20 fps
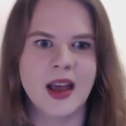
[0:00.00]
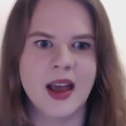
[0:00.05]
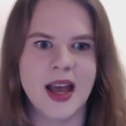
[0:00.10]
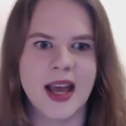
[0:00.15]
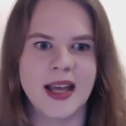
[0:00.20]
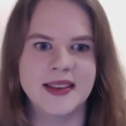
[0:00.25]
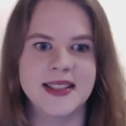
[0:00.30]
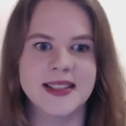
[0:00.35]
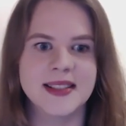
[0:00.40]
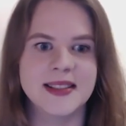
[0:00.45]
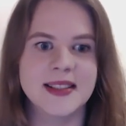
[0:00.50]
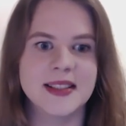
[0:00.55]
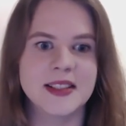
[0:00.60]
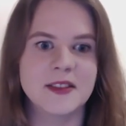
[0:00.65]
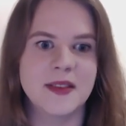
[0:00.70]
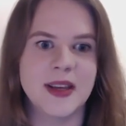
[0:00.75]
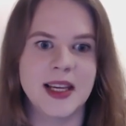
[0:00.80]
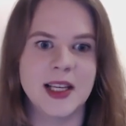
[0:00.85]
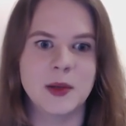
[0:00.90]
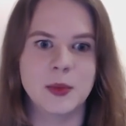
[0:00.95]
Uh, this is
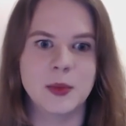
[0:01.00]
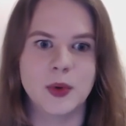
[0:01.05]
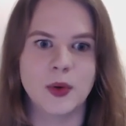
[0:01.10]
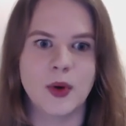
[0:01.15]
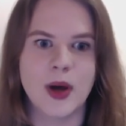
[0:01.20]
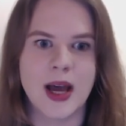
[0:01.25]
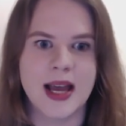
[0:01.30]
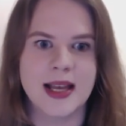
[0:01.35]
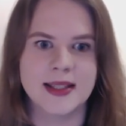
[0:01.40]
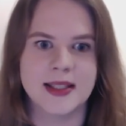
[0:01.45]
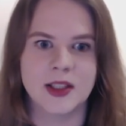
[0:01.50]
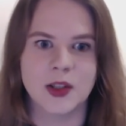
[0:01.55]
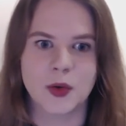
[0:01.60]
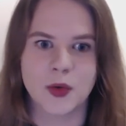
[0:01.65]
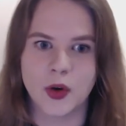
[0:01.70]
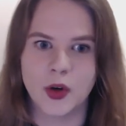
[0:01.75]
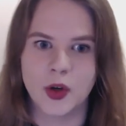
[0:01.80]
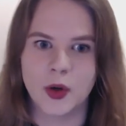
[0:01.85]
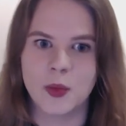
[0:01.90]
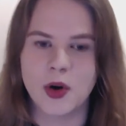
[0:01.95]
available as a
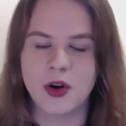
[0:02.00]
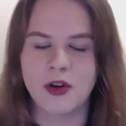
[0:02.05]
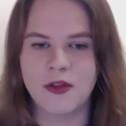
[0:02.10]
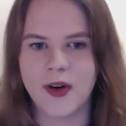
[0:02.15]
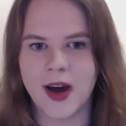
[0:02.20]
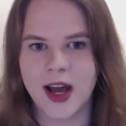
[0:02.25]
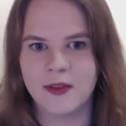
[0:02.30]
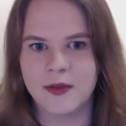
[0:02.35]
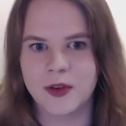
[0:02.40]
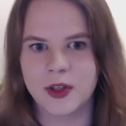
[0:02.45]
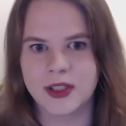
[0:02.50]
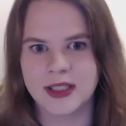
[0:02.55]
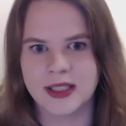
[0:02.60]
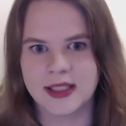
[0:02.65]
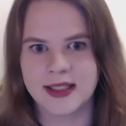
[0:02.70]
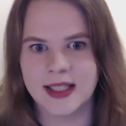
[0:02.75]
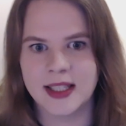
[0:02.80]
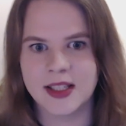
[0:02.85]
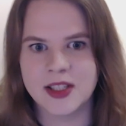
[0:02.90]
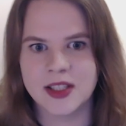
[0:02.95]
Chrome or Firefox
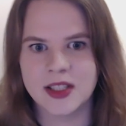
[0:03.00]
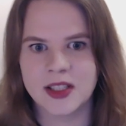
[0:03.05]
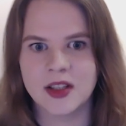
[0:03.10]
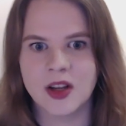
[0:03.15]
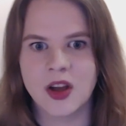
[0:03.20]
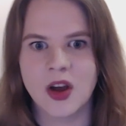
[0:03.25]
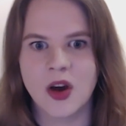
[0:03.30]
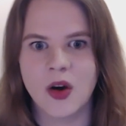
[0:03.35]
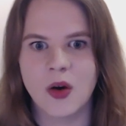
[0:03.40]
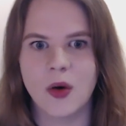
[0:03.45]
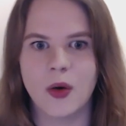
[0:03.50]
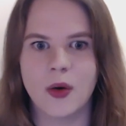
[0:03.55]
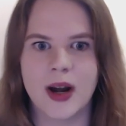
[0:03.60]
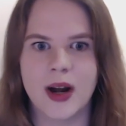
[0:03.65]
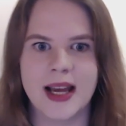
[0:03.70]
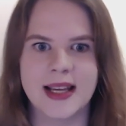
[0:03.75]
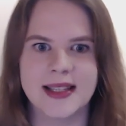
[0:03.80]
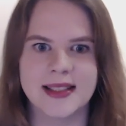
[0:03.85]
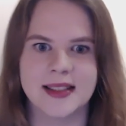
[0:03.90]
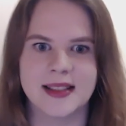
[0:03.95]
extension or
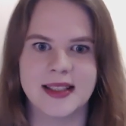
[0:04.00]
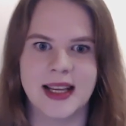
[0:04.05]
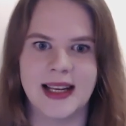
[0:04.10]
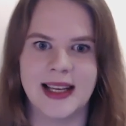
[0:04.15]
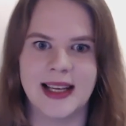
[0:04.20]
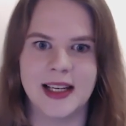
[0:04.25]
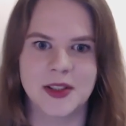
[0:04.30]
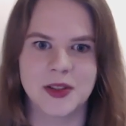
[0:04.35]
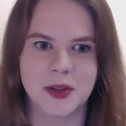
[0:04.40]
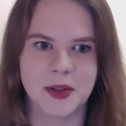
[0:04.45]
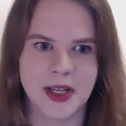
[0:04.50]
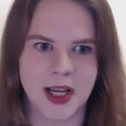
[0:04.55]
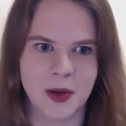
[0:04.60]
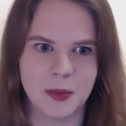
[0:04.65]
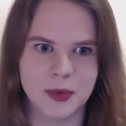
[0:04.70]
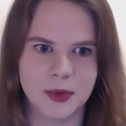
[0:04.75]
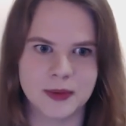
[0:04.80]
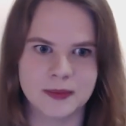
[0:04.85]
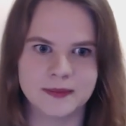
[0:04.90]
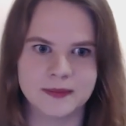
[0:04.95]
as an Electron app.